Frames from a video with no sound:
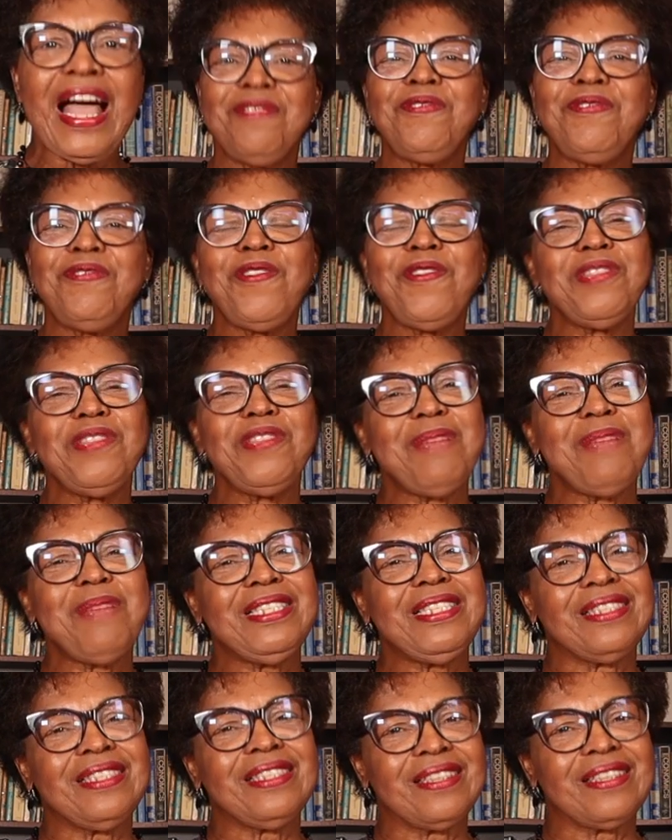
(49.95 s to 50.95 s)
For the
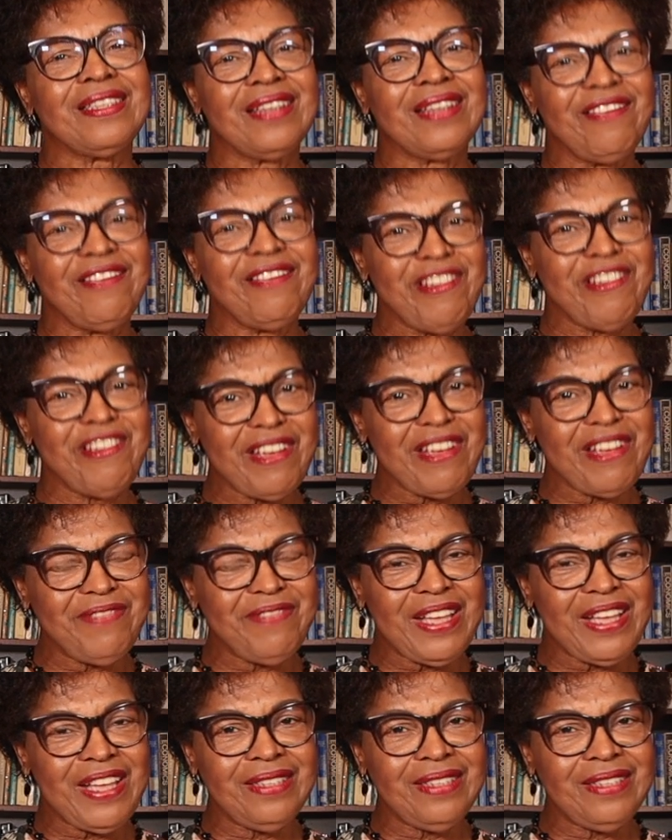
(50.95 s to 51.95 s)
best career
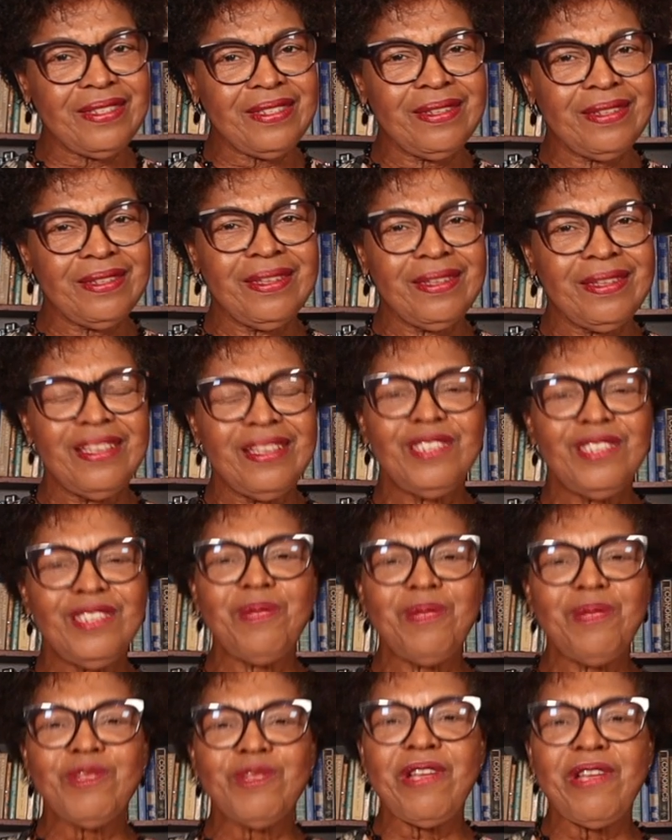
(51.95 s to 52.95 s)
advice,
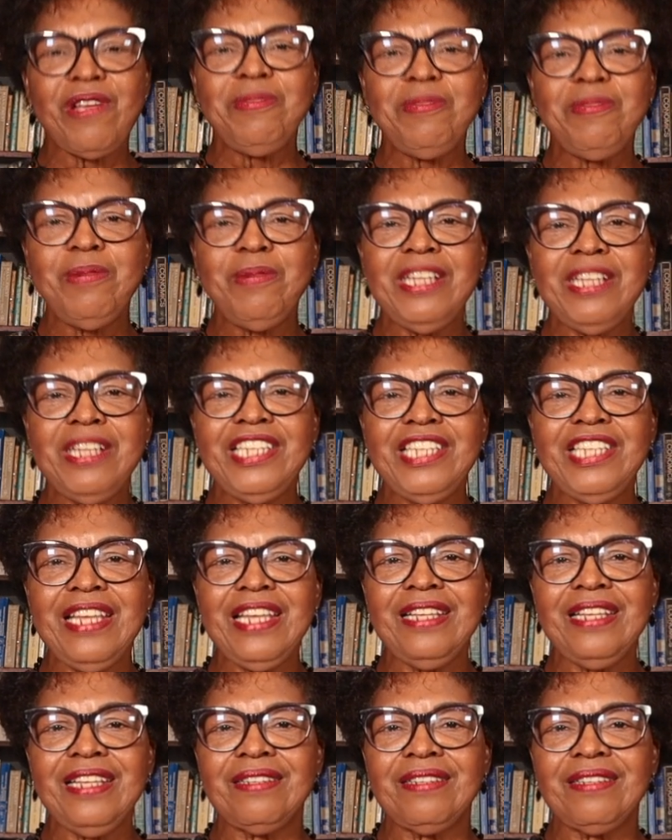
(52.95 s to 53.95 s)
subscribe to my
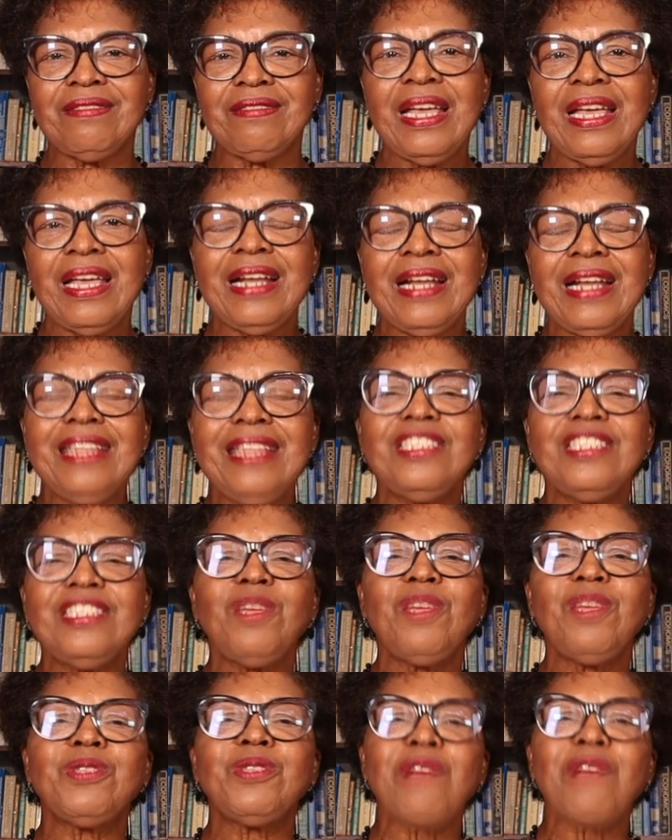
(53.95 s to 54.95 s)
channel. Click the
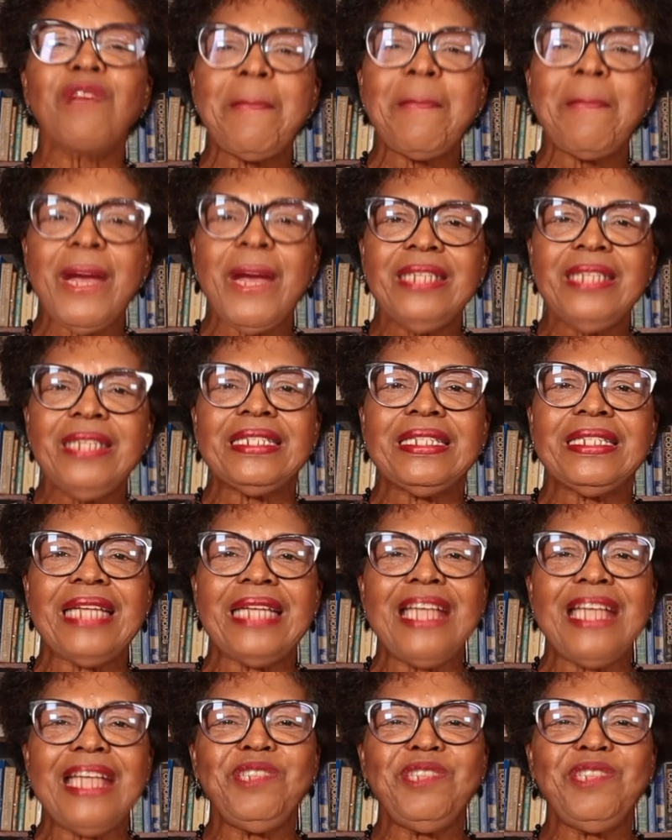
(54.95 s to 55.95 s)
subscribe button
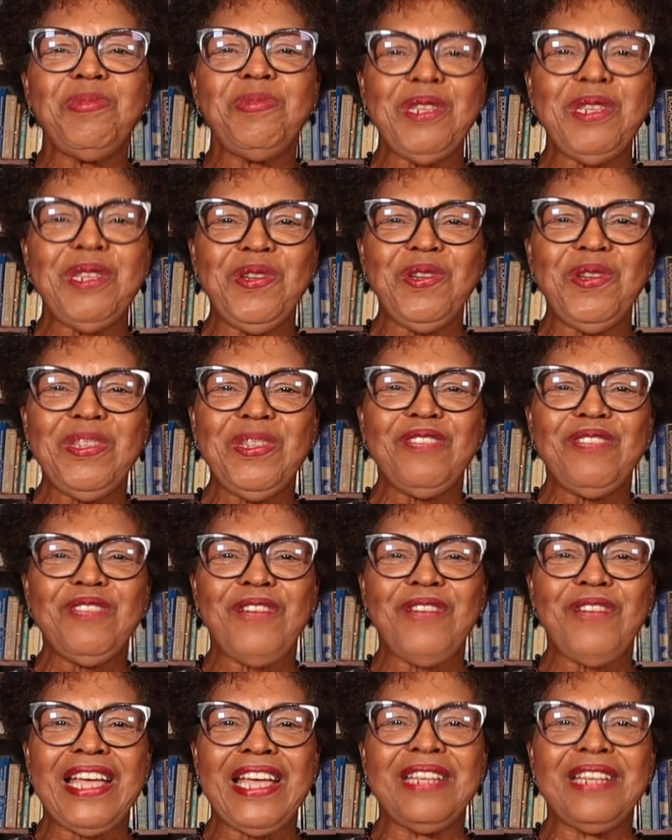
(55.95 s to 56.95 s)
and you'll be
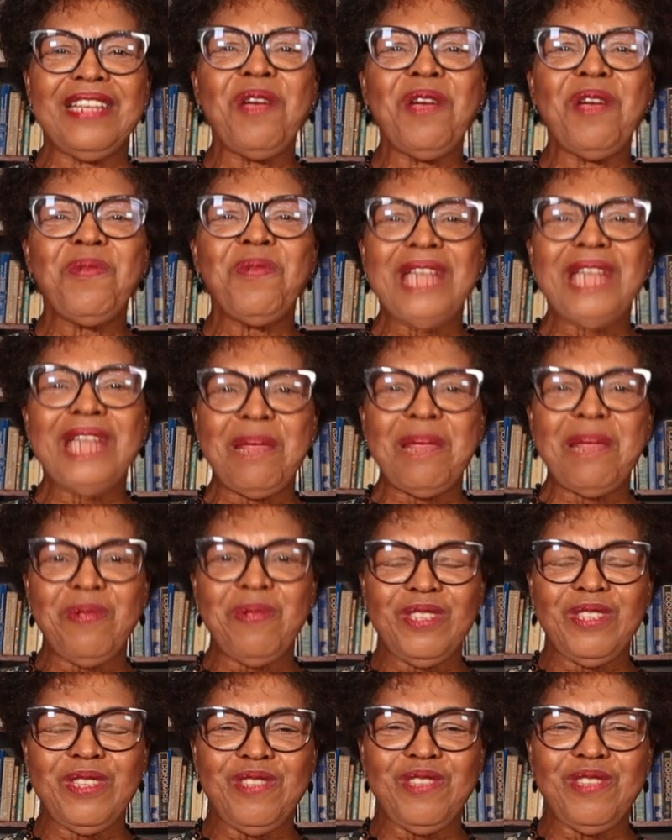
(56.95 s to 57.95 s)
notified when I
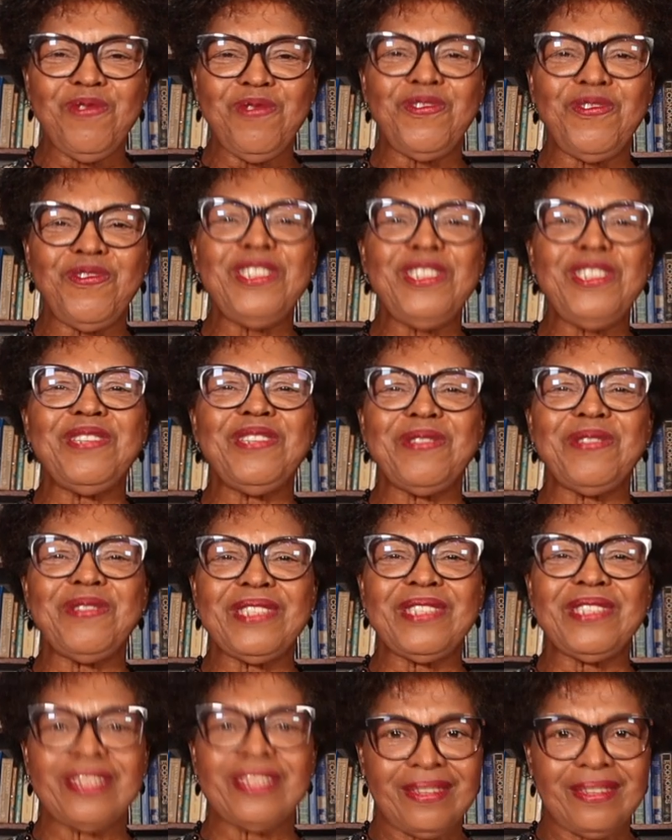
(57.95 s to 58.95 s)
post new
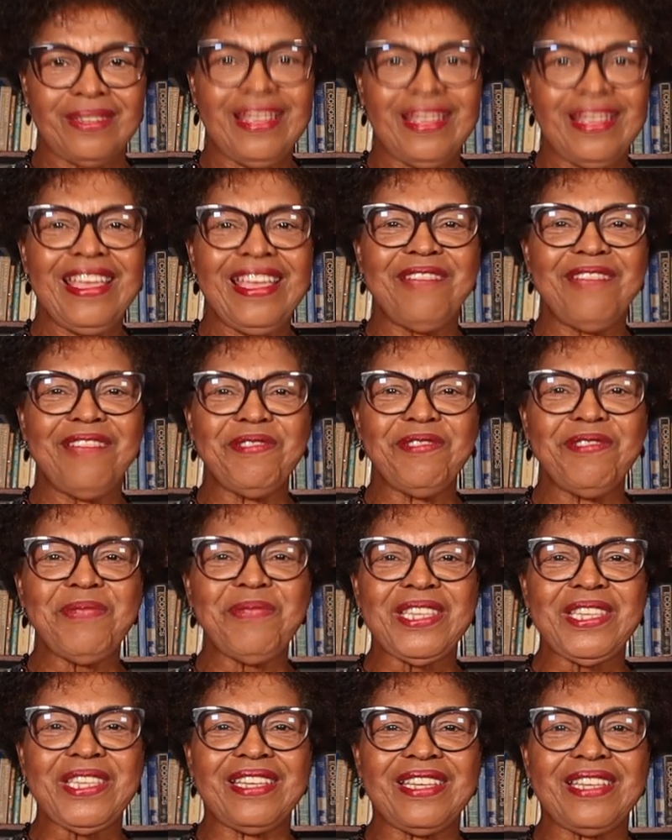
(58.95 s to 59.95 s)
videos every
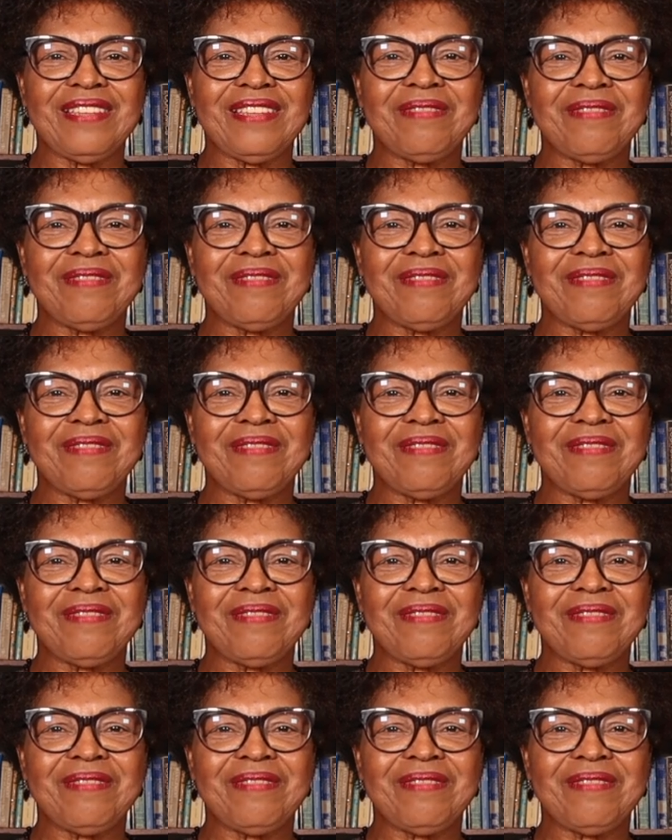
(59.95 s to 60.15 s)
week.